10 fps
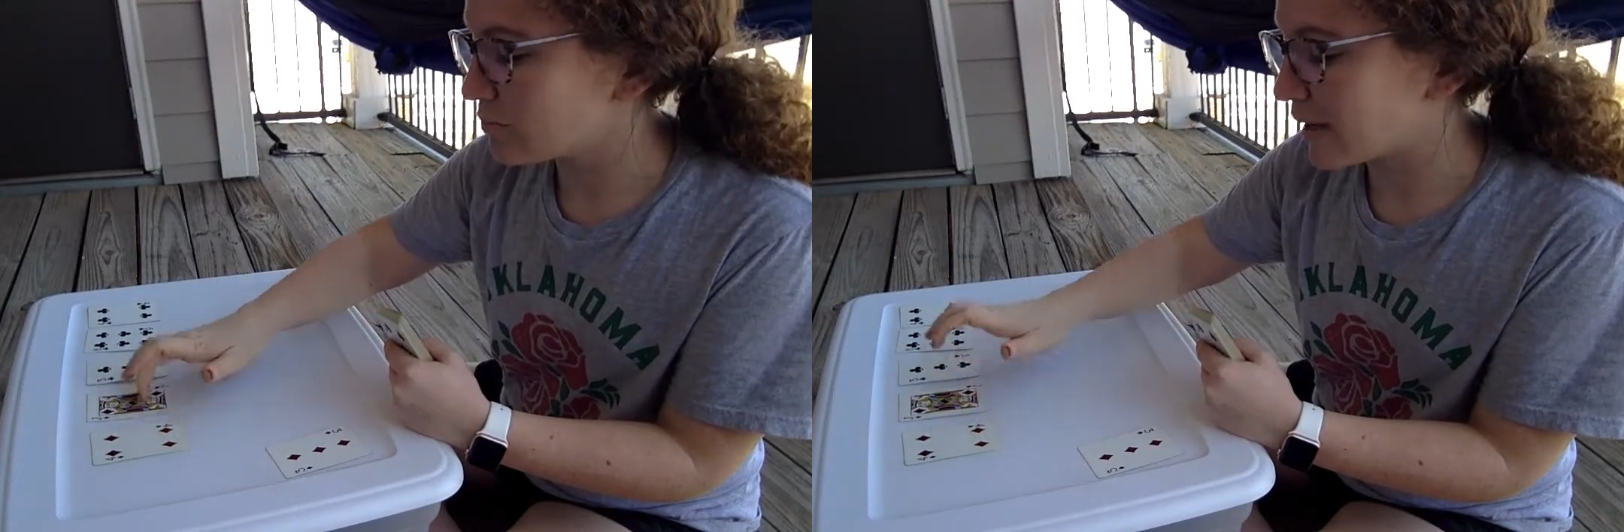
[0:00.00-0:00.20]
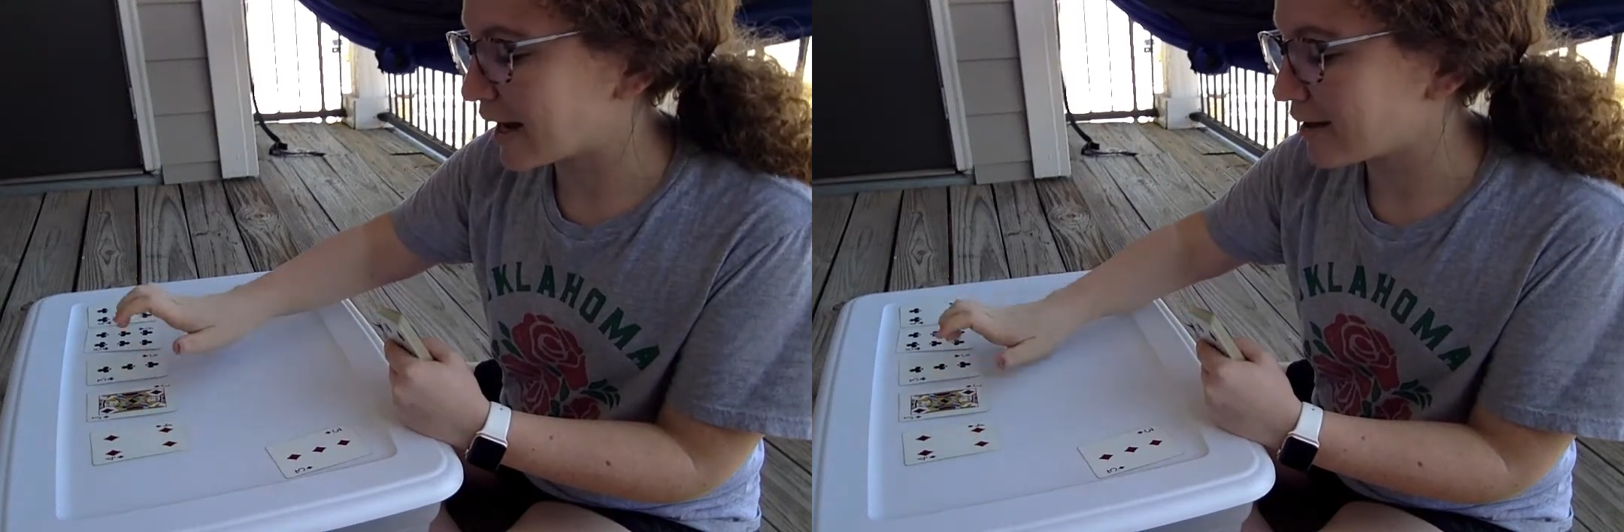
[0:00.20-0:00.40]

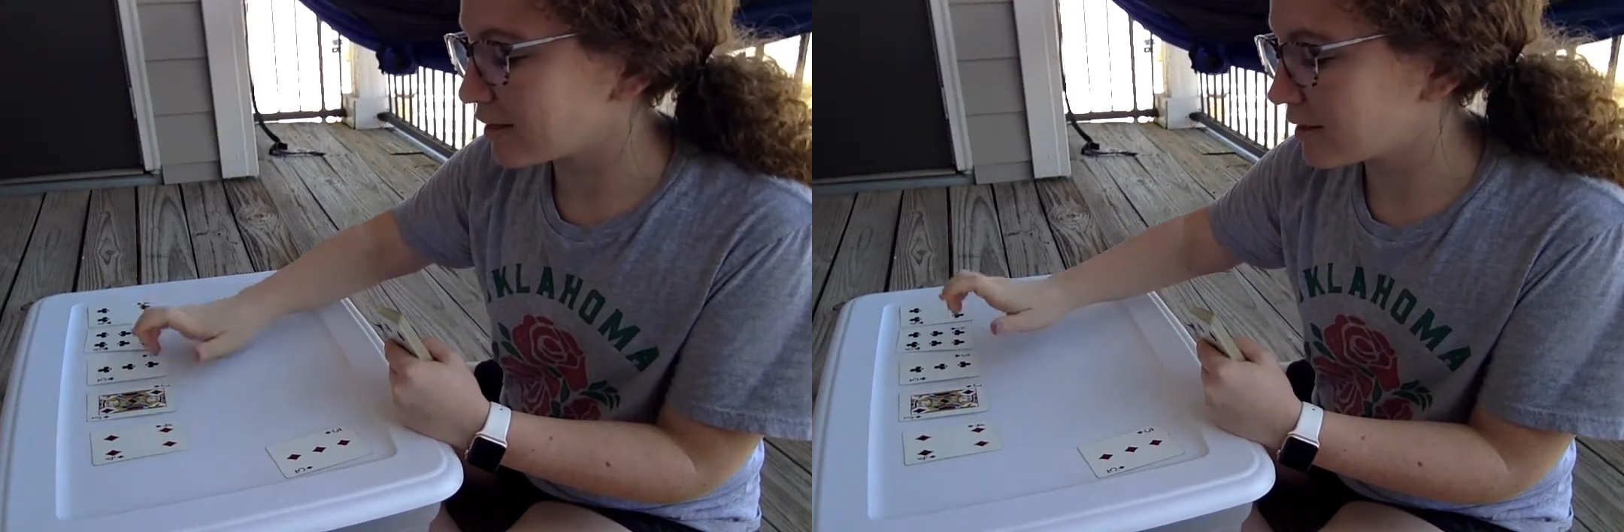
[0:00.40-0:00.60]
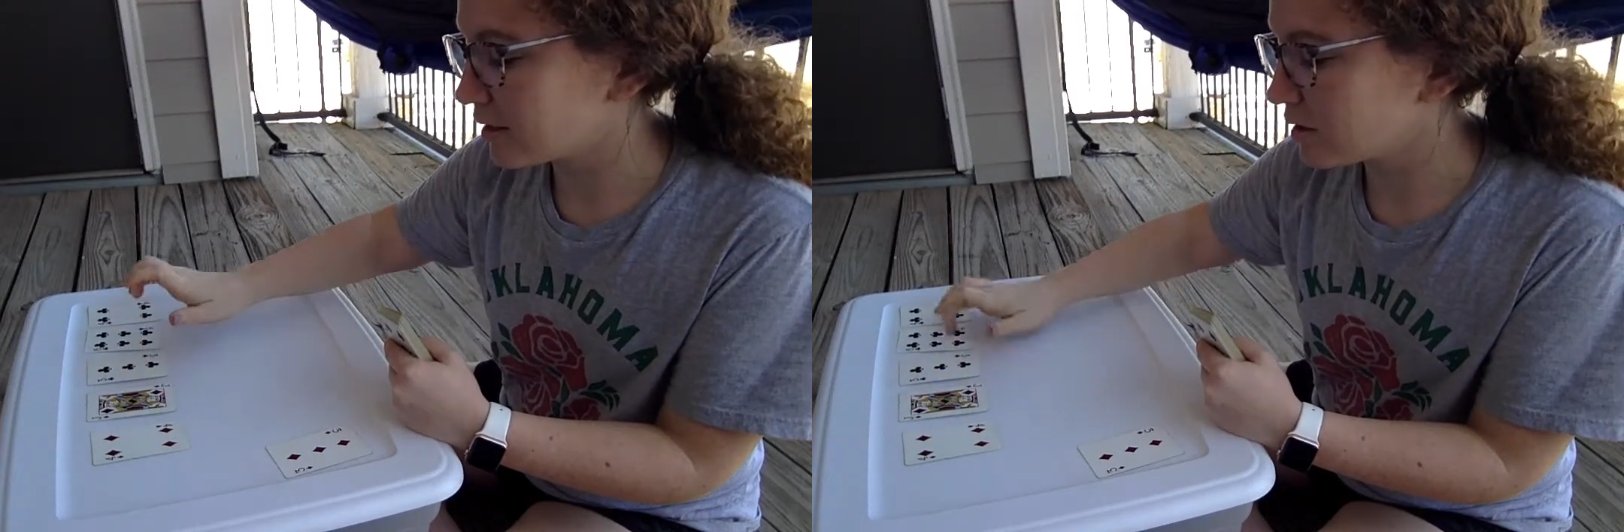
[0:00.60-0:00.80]
math
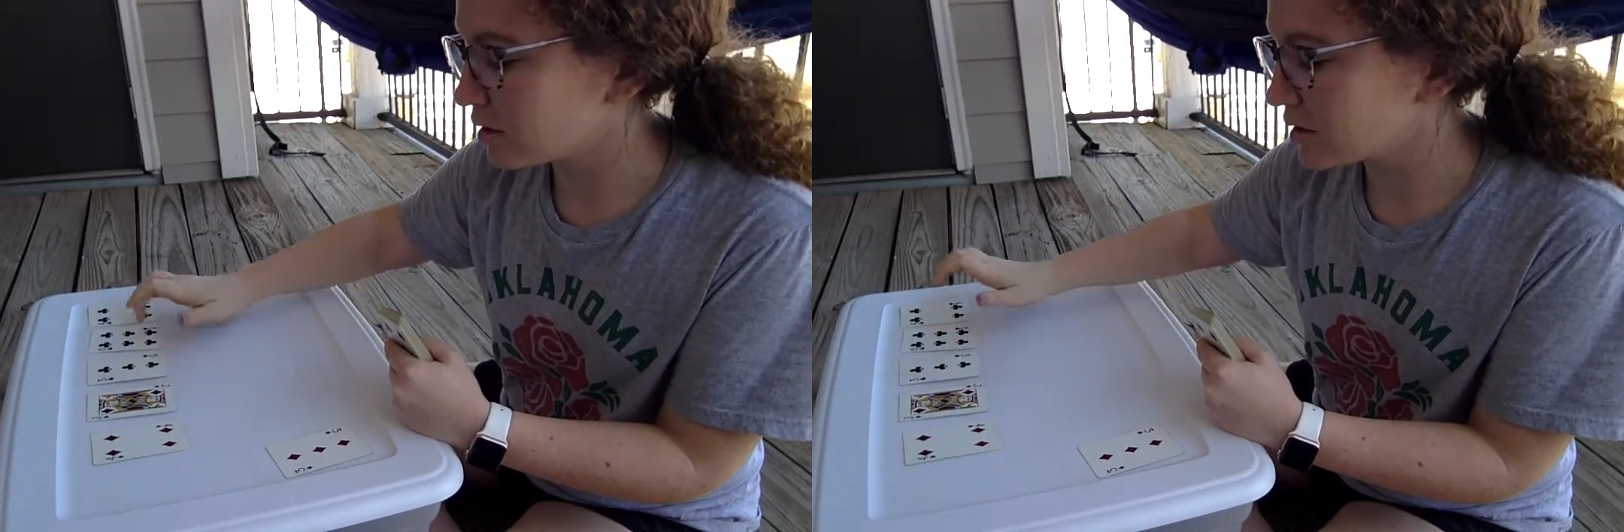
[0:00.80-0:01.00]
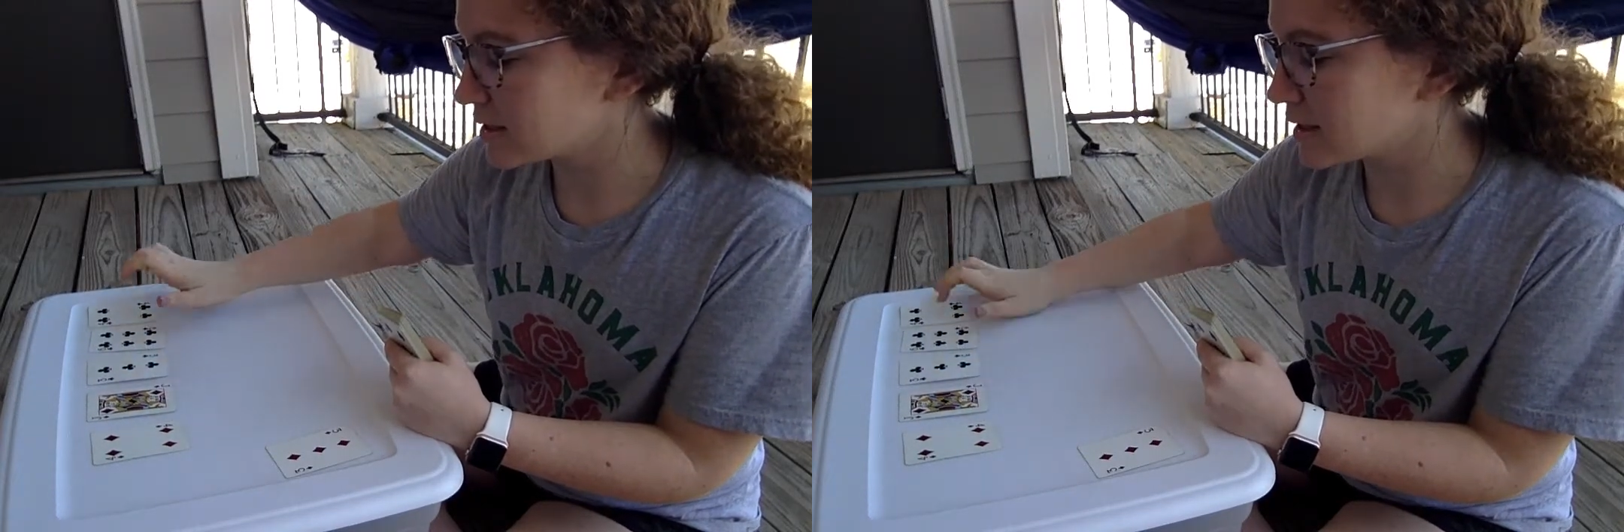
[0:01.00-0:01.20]

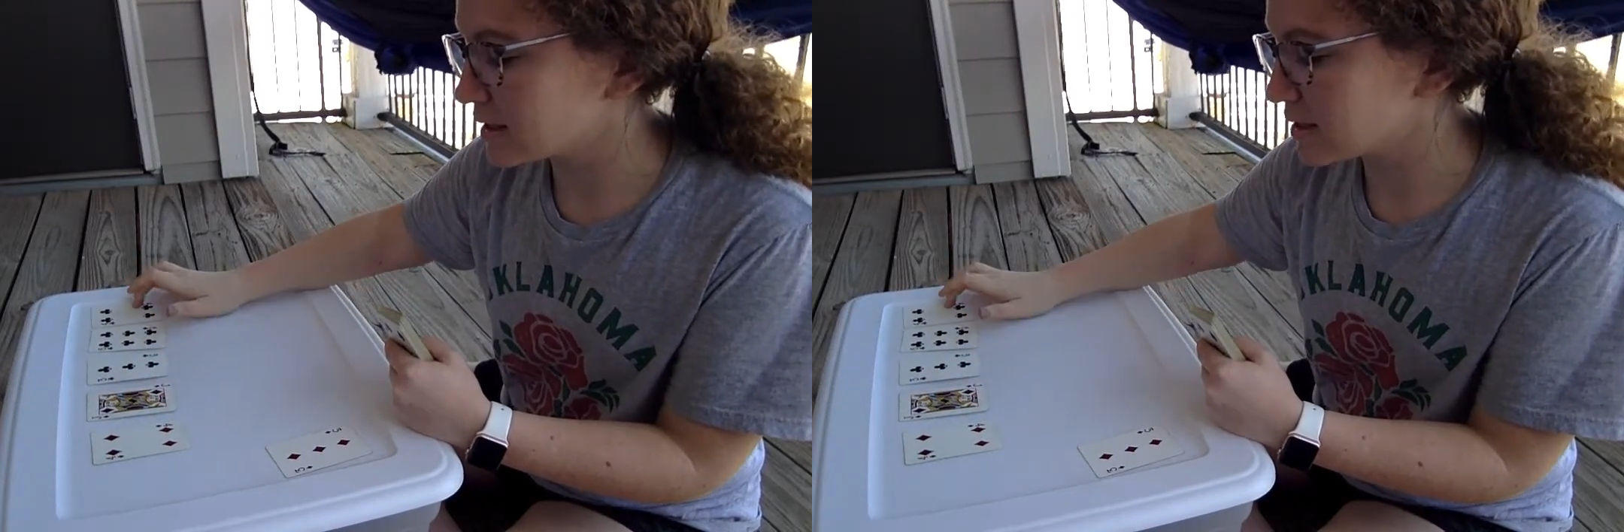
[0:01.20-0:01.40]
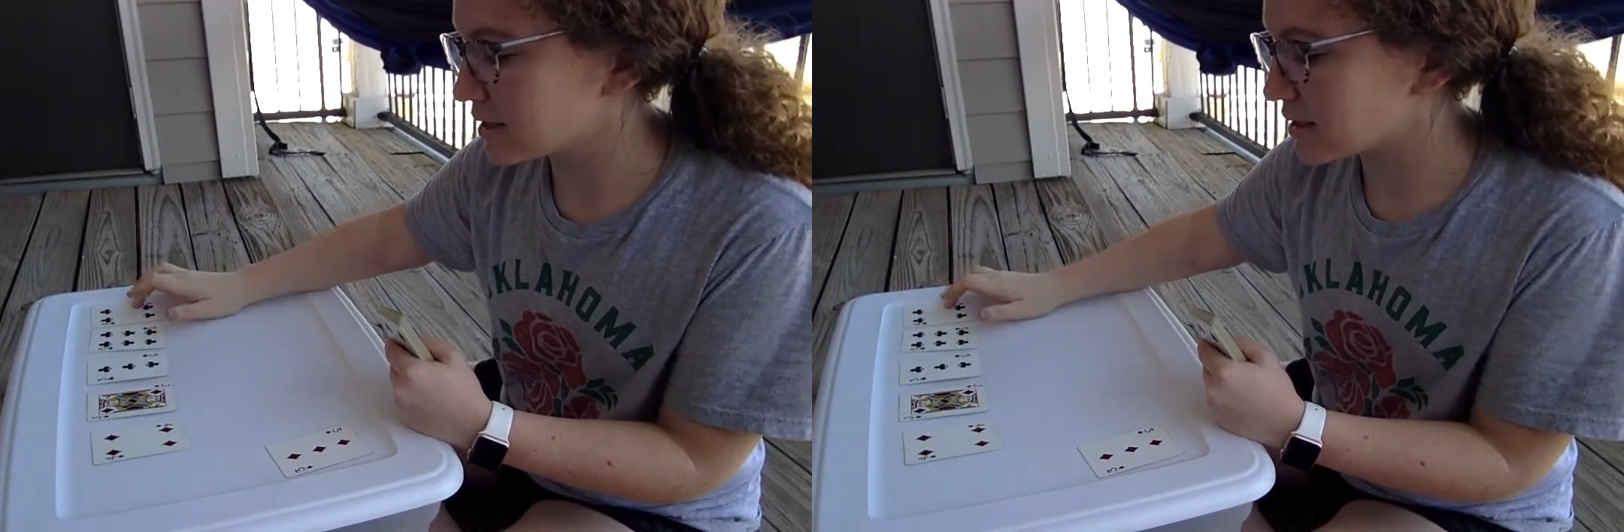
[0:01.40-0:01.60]

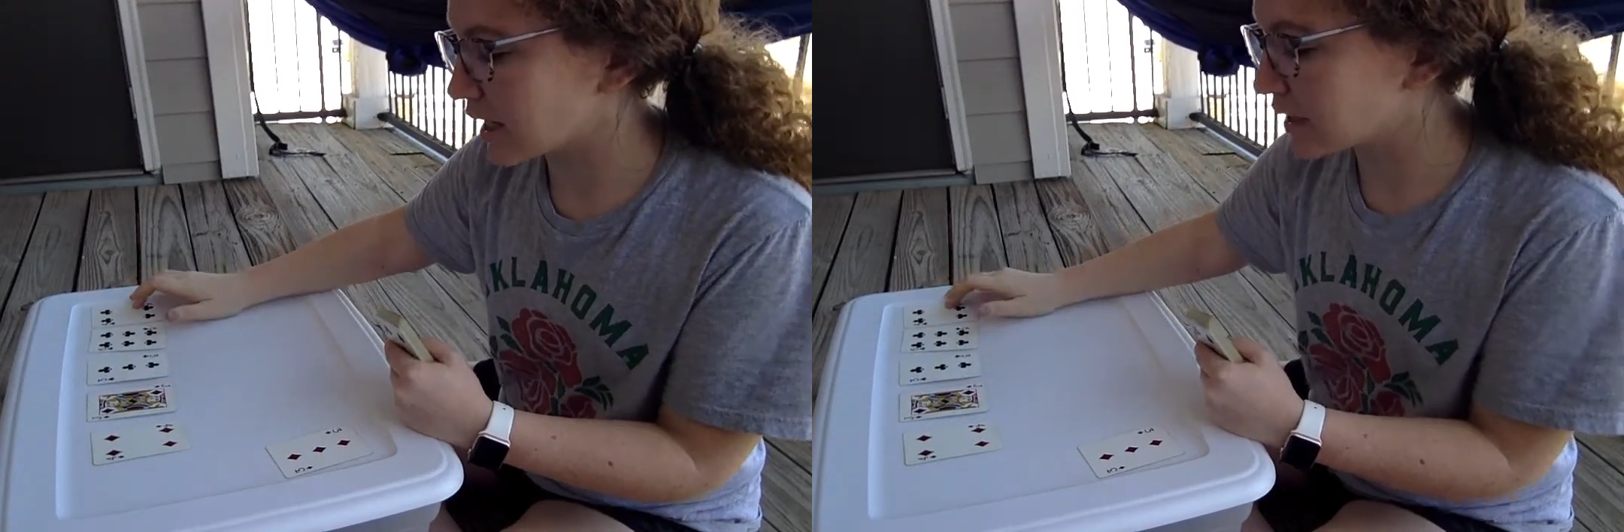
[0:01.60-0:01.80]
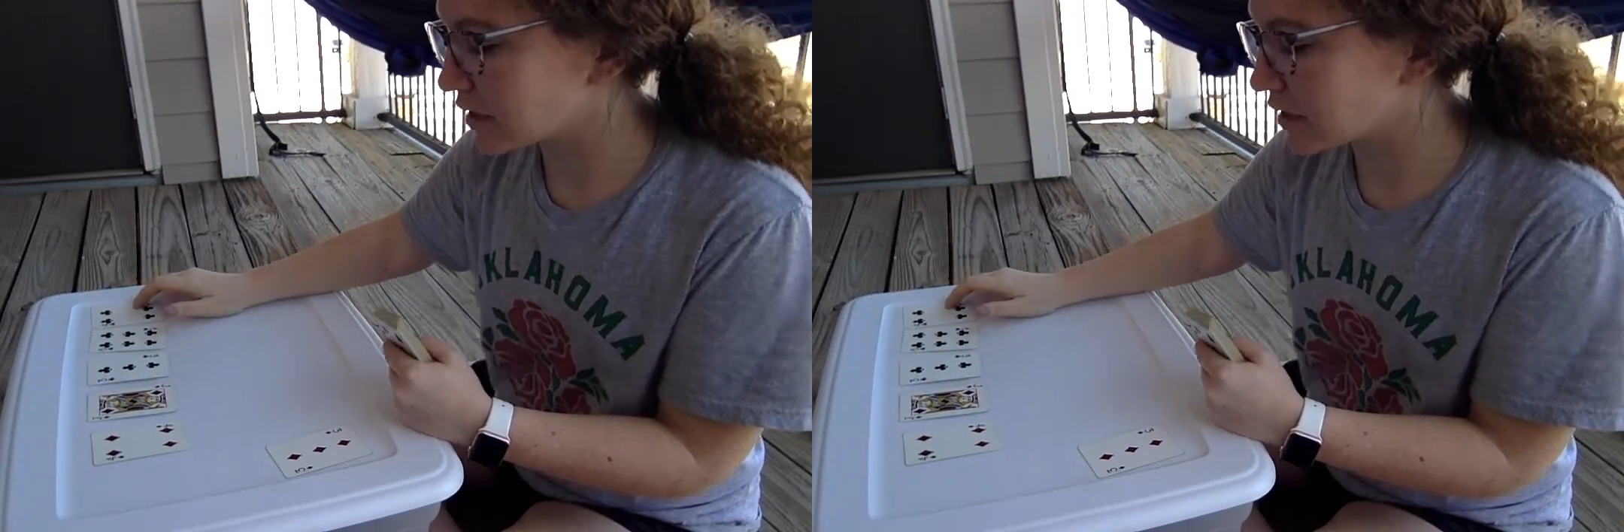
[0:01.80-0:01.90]
sentences I can